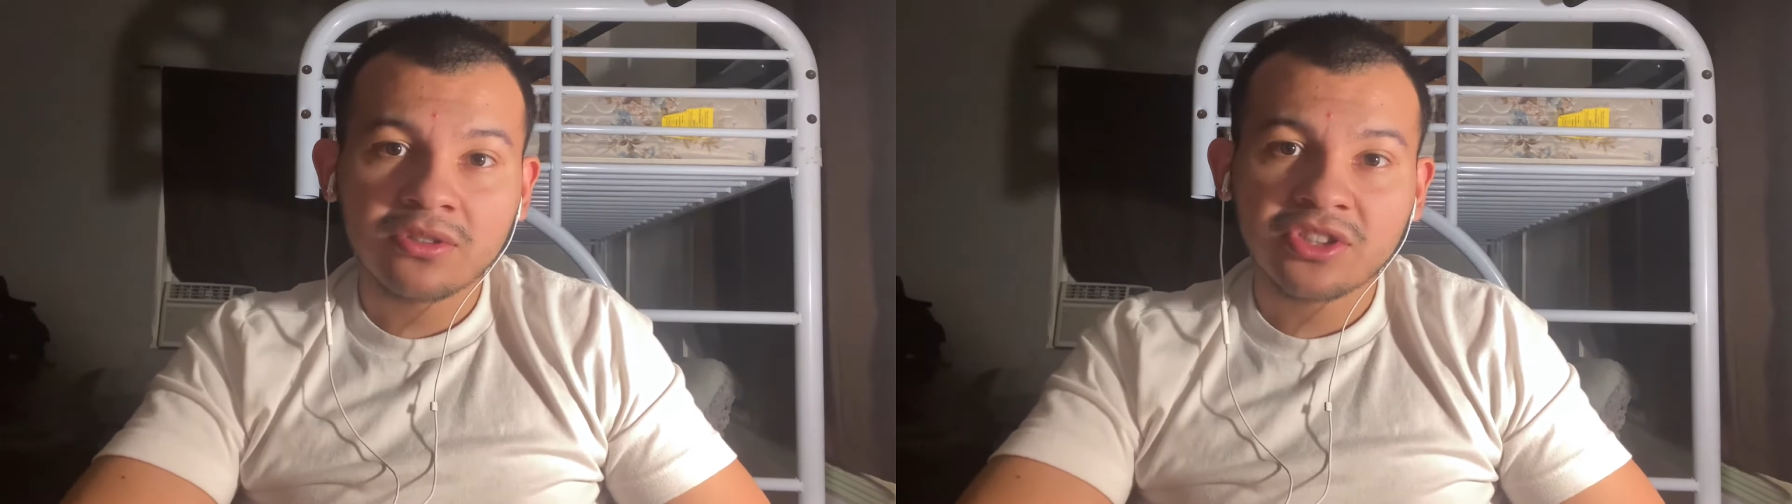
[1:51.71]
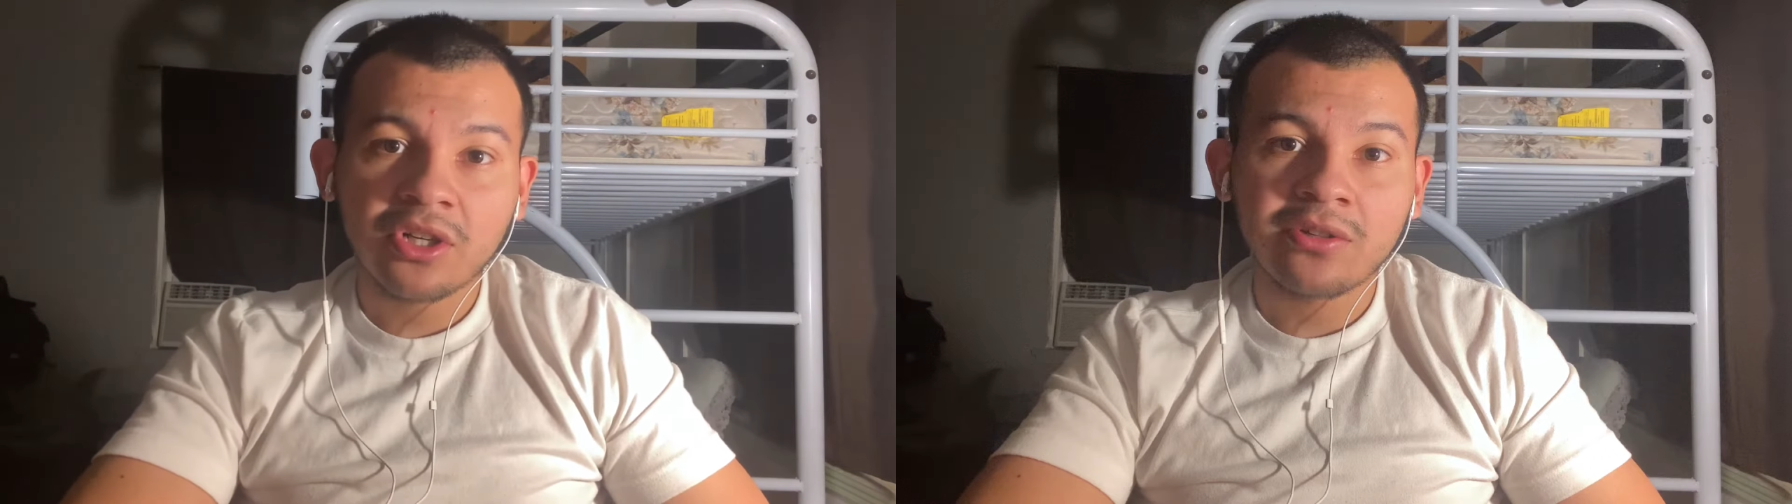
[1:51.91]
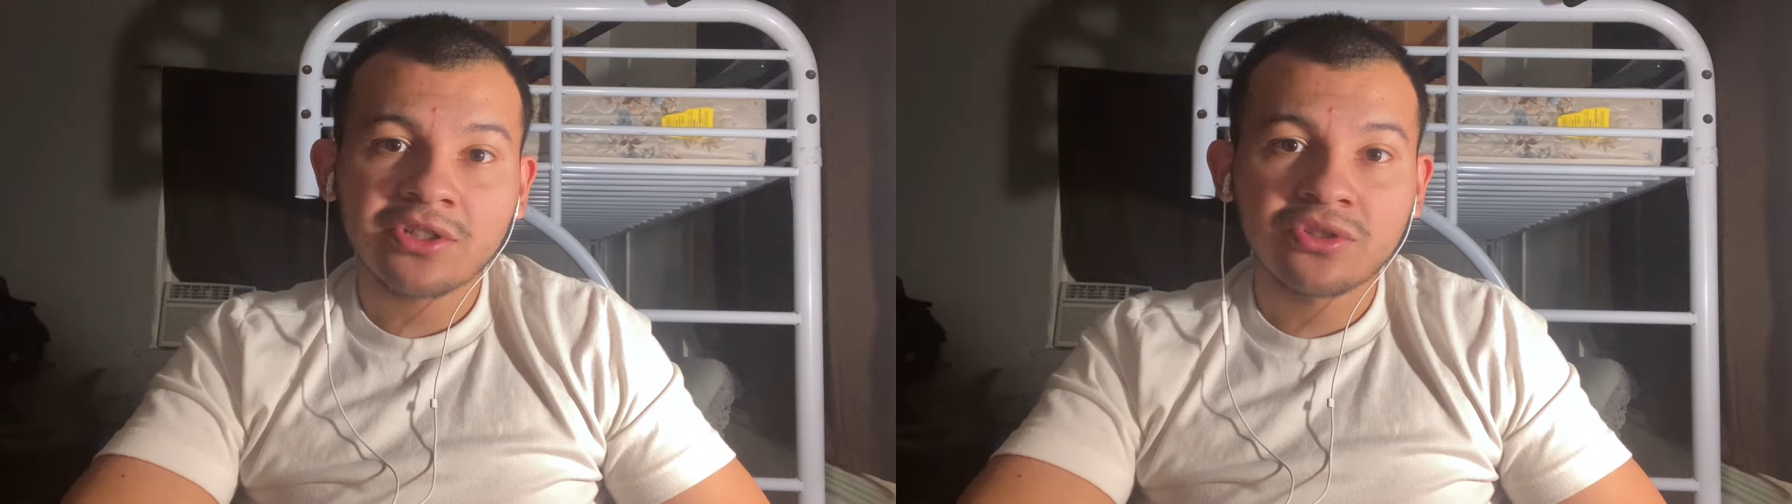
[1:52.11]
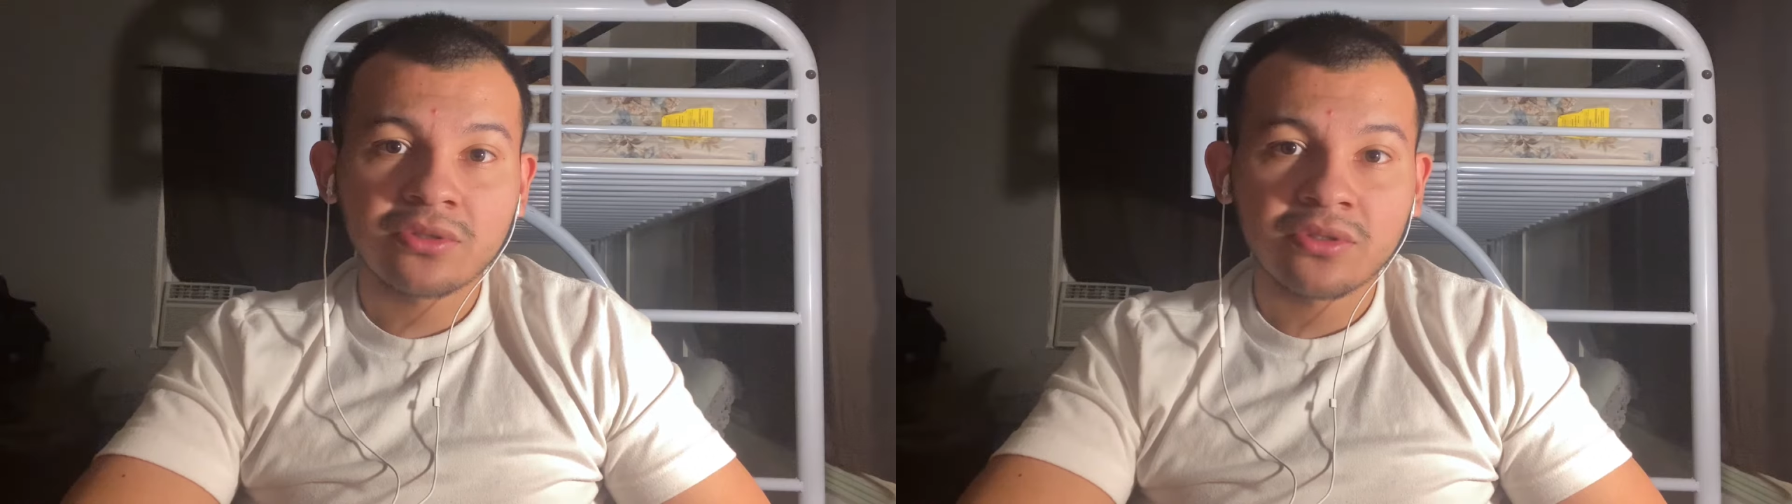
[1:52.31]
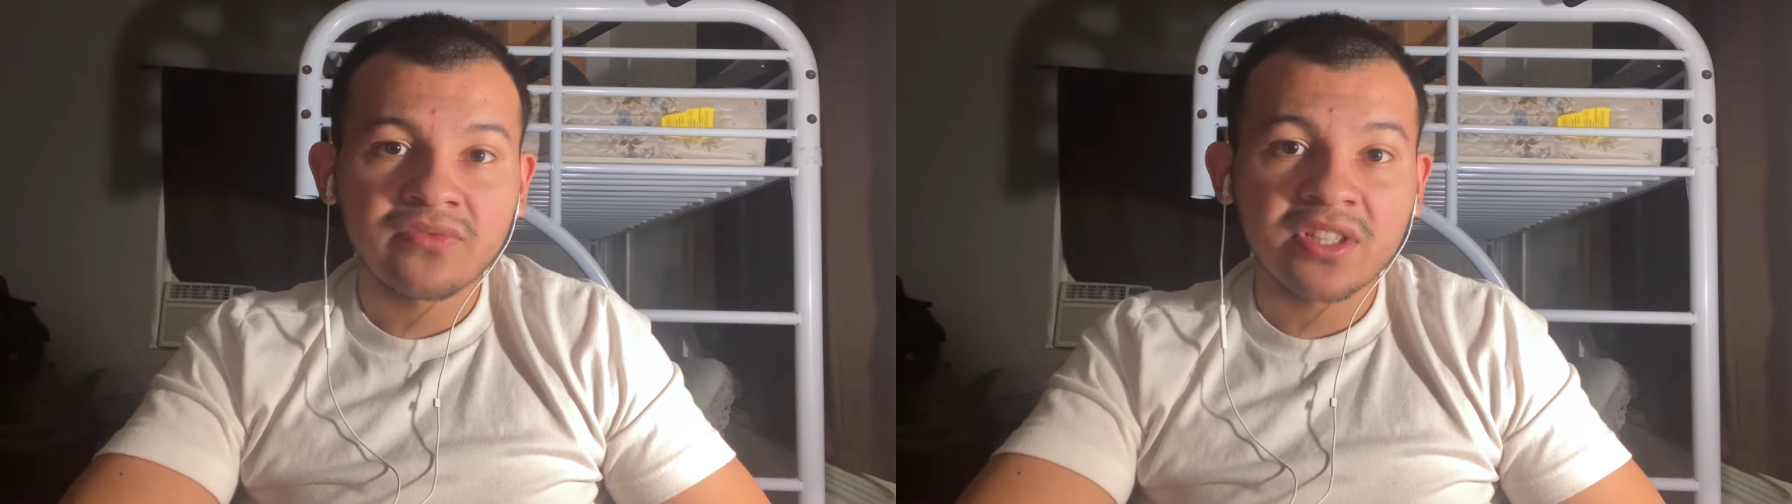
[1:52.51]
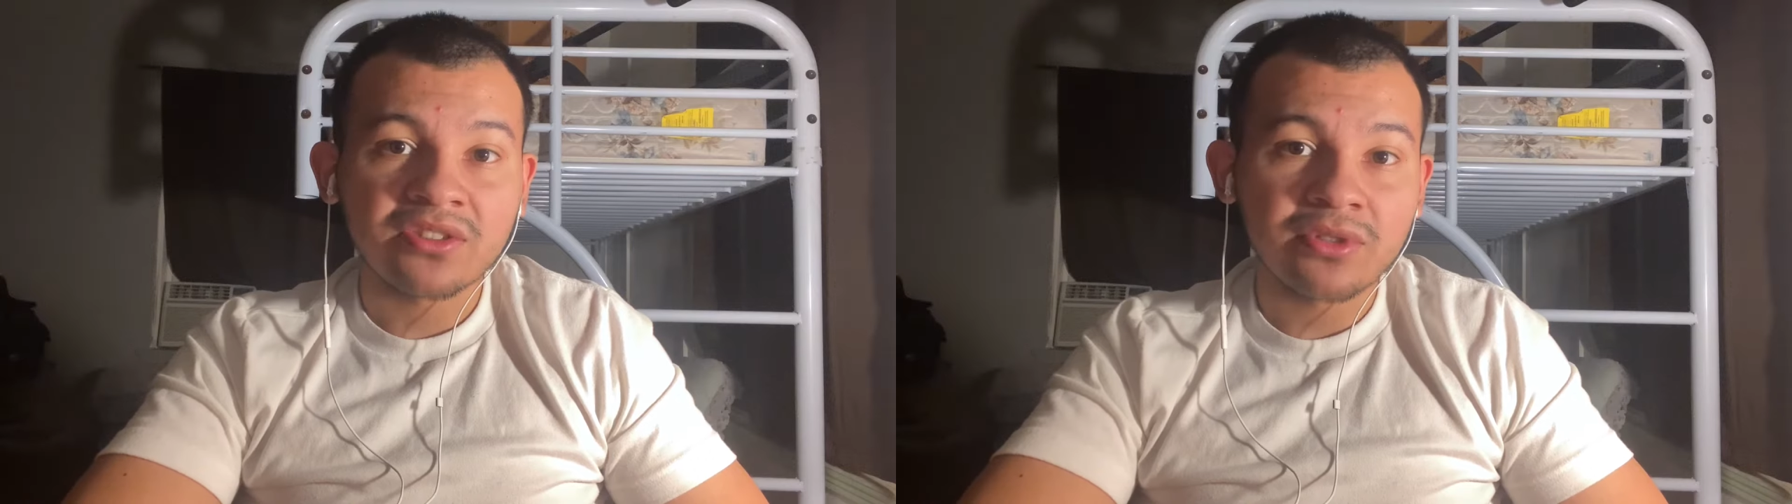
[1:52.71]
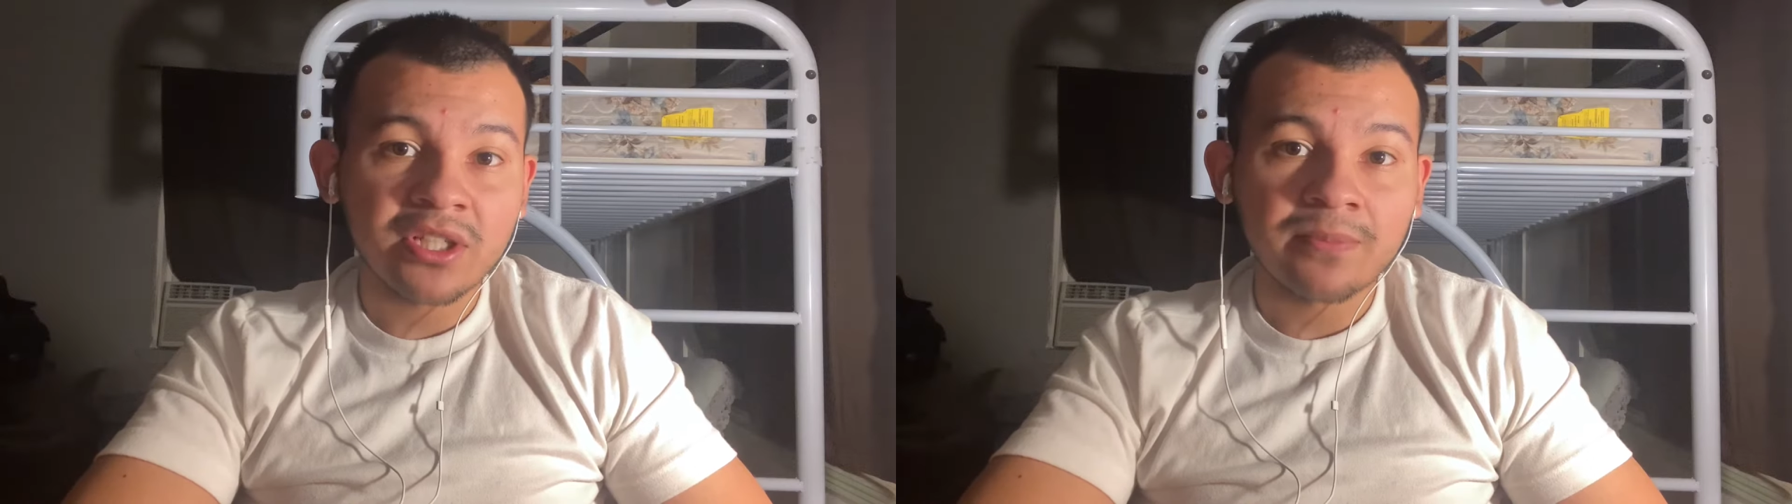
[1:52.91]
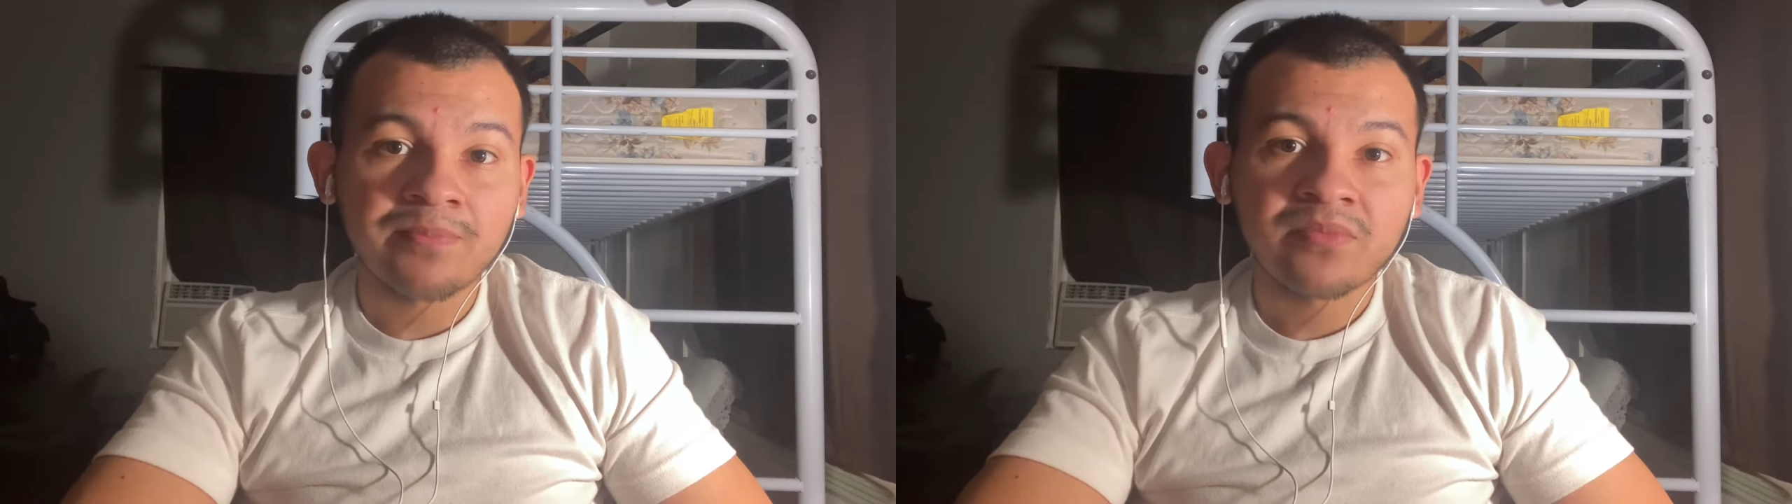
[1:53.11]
Scarrack Truther V3.